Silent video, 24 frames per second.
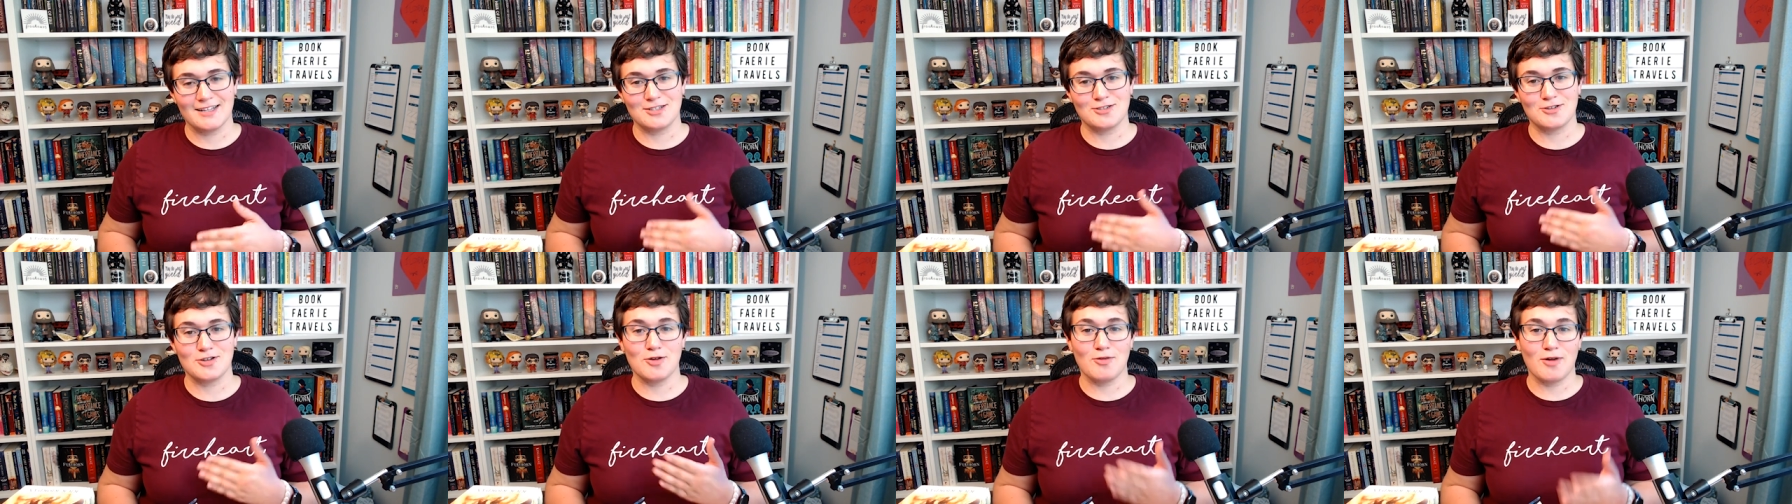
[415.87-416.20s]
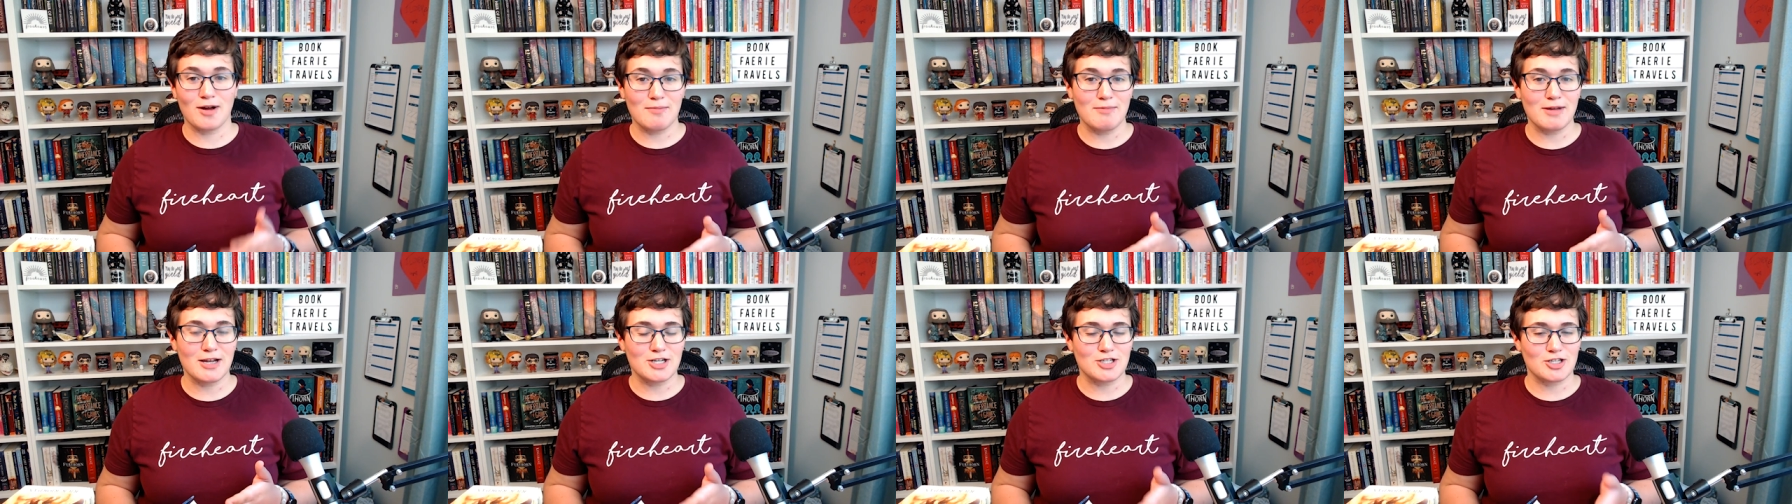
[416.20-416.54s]
And so you
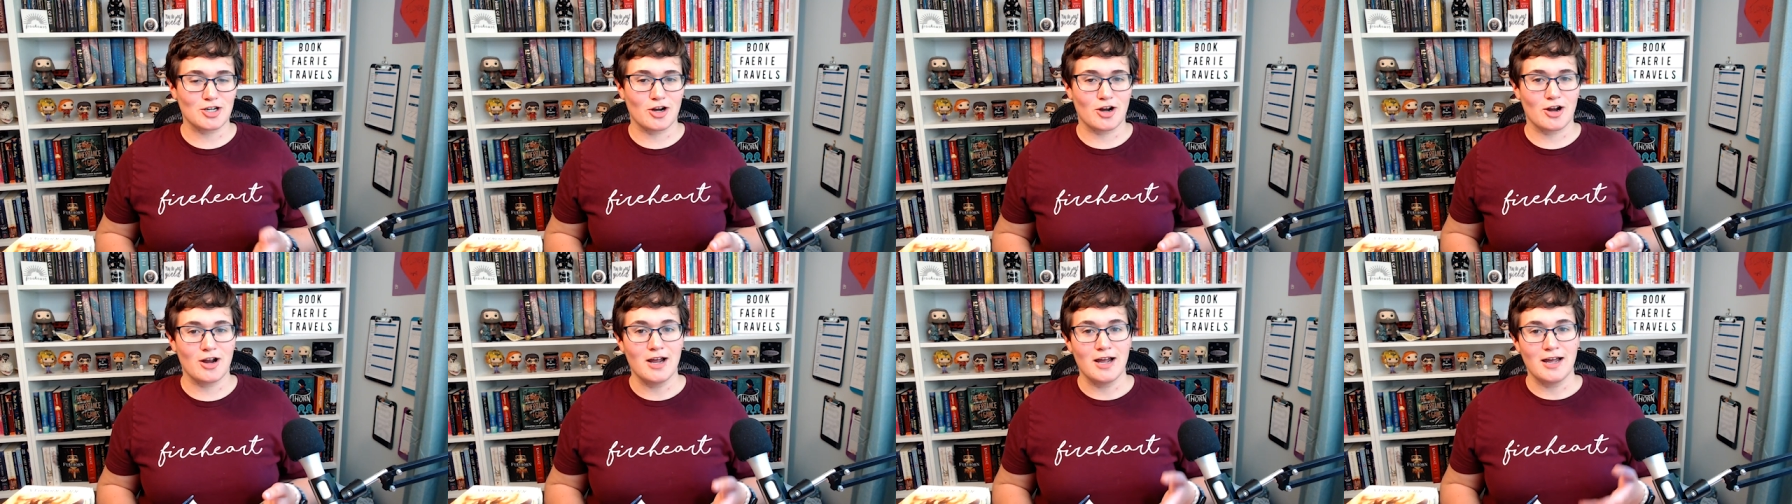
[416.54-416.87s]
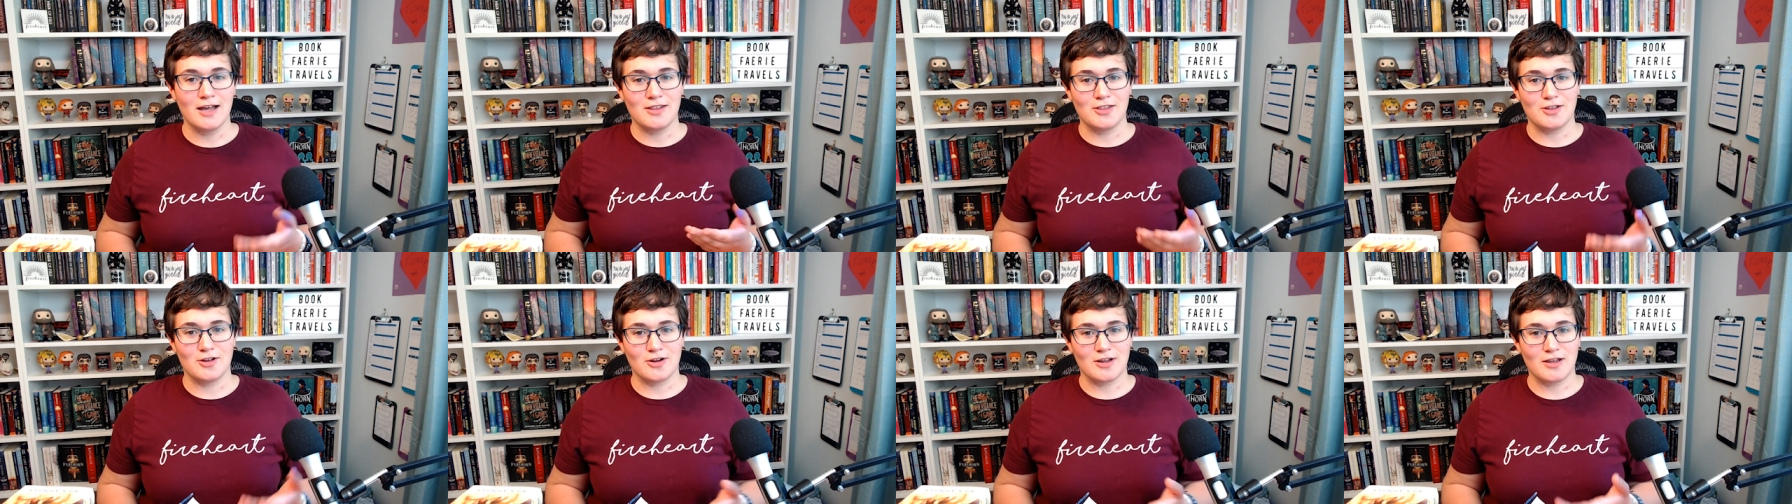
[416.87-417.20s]
want to make sure
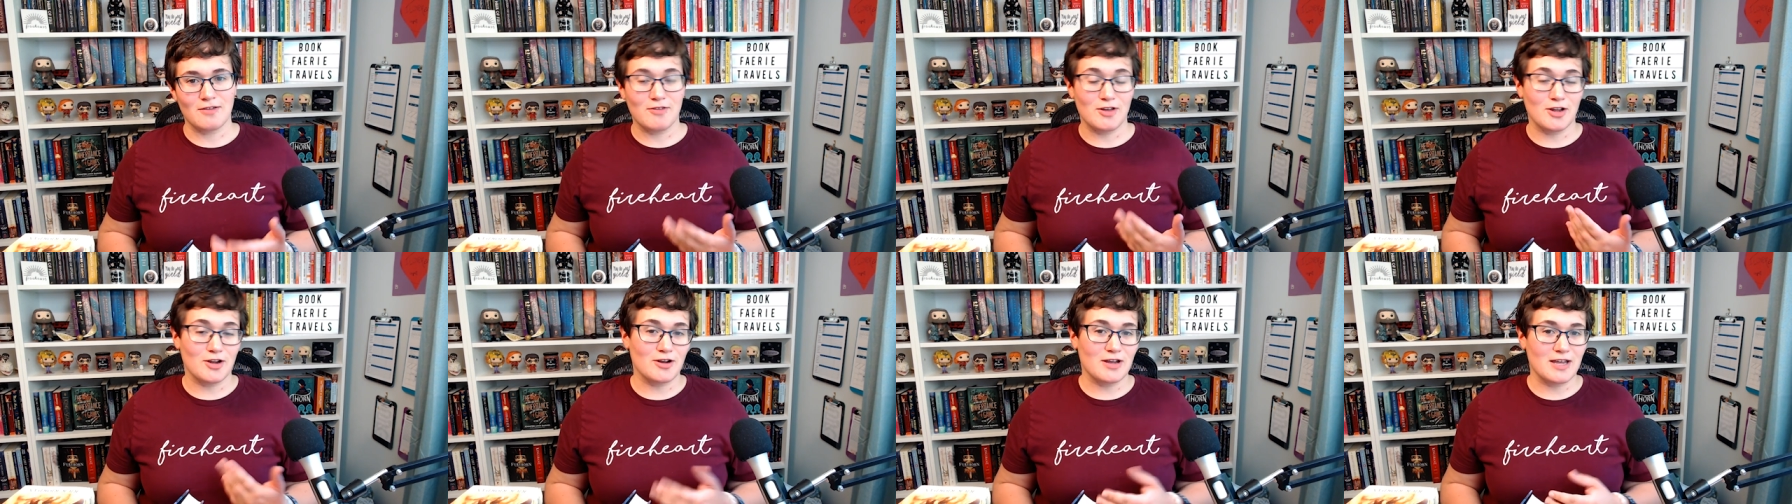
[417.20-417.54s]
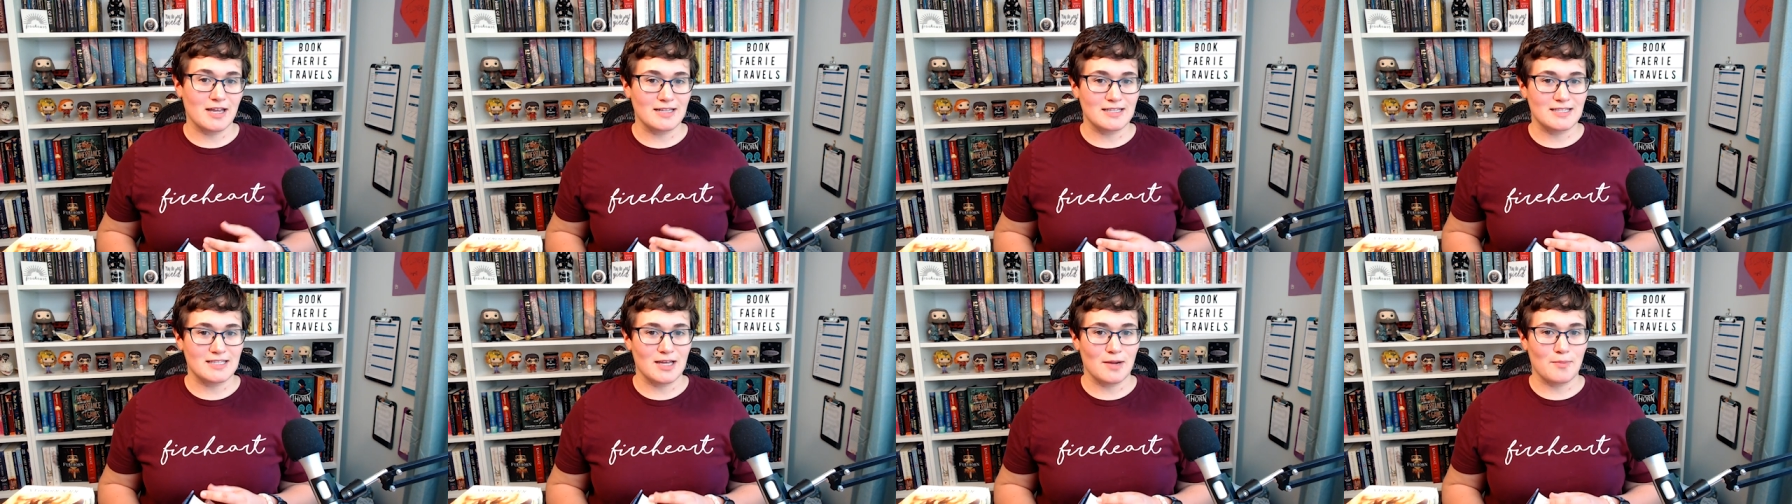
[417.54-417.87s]
that you're giving your
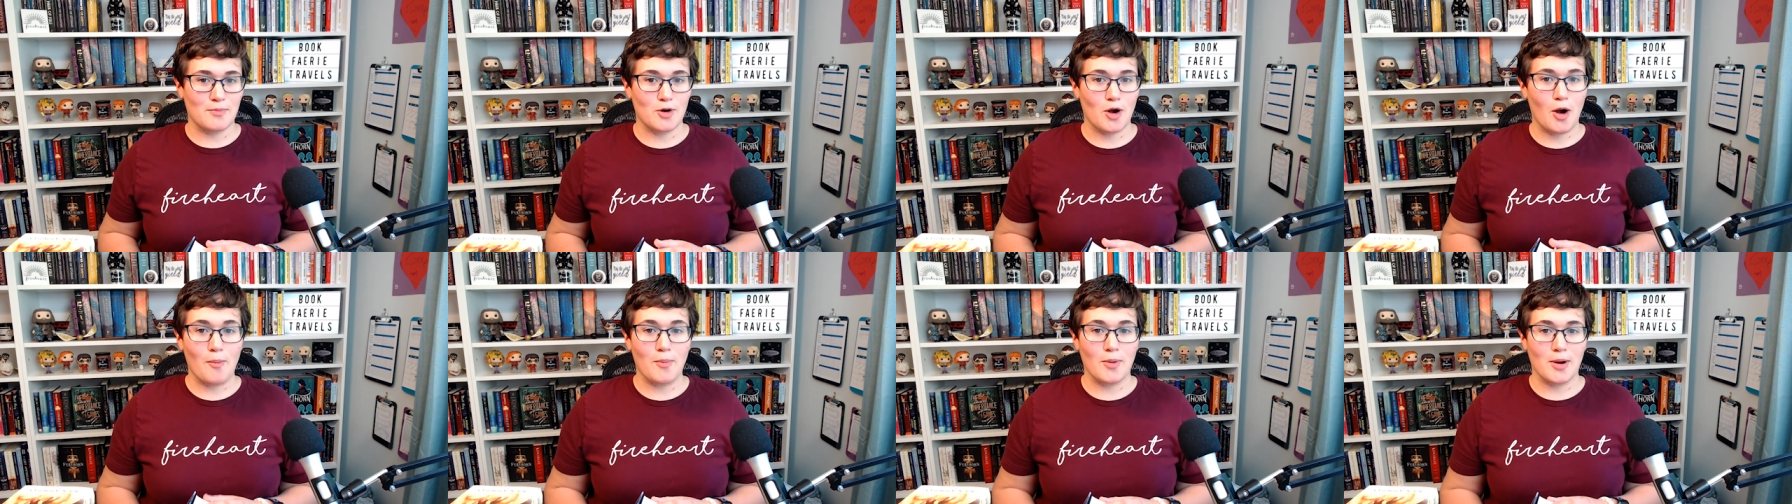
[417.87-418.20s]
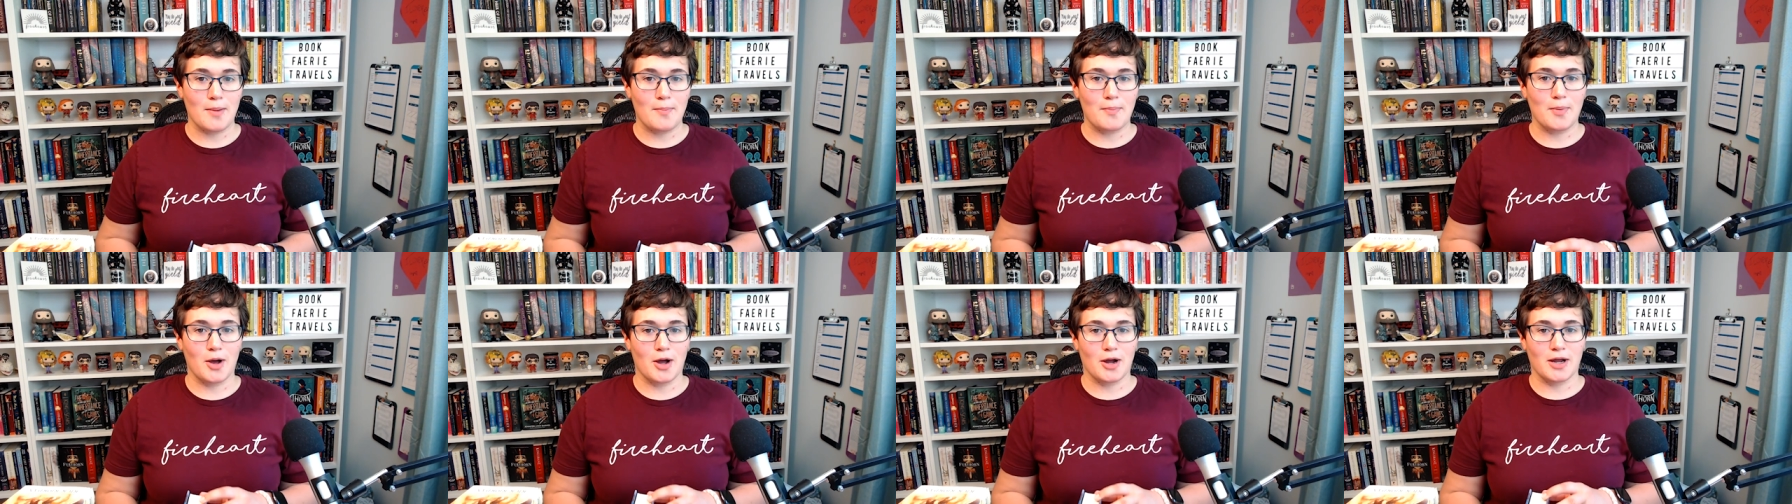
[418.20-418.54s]
kids the
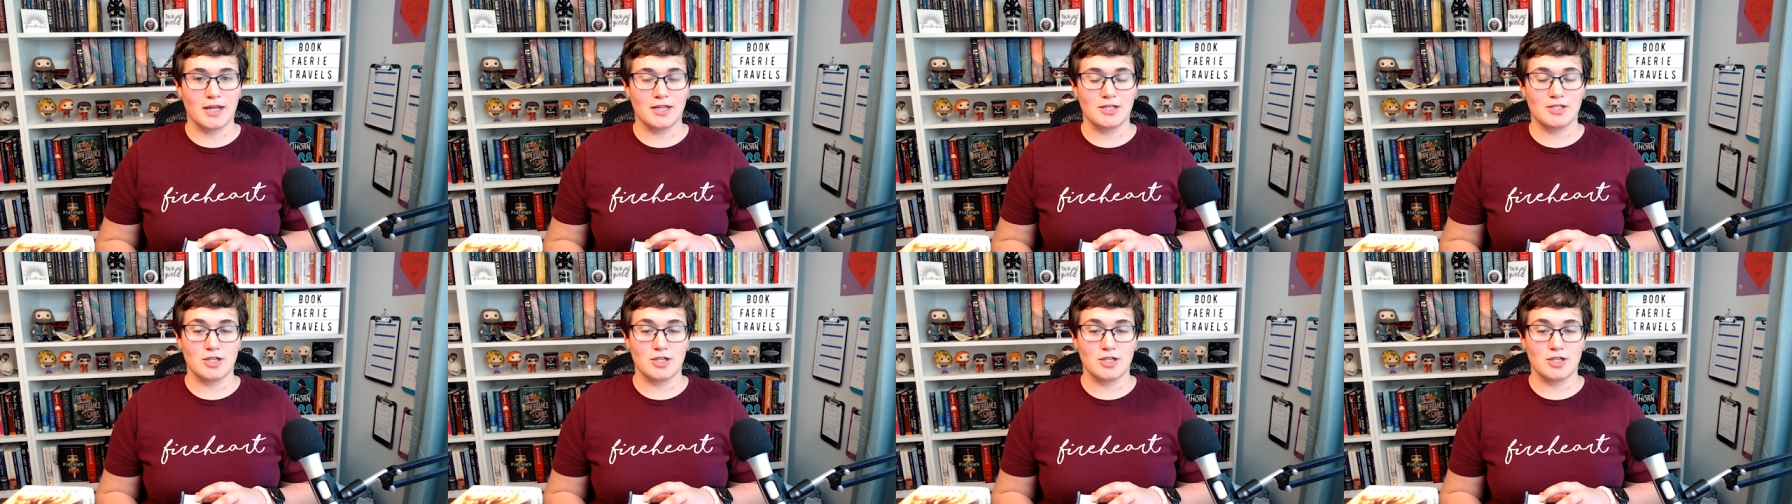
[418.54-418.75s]
appropriate book.